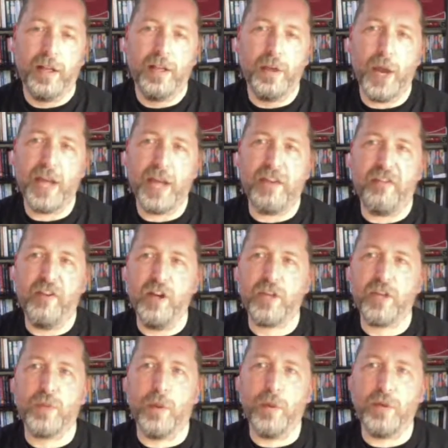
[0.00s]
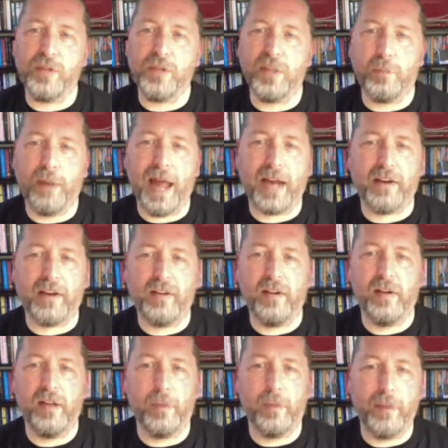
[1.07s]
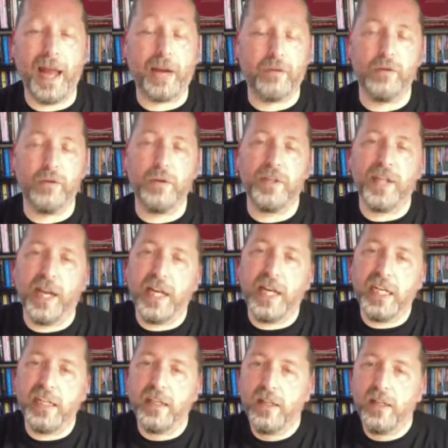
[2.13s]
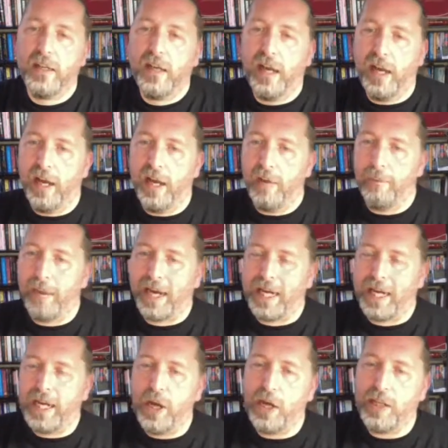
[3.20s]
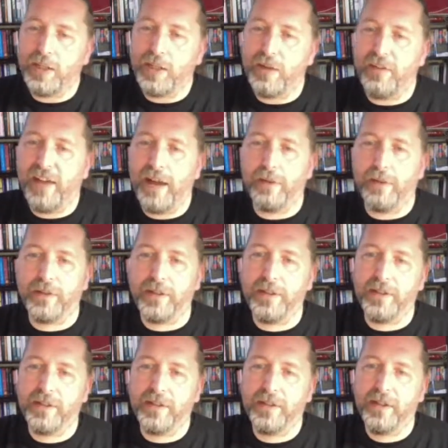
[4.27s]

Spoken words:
You had the first one, which was the Black Crusade, back in the early 2000s.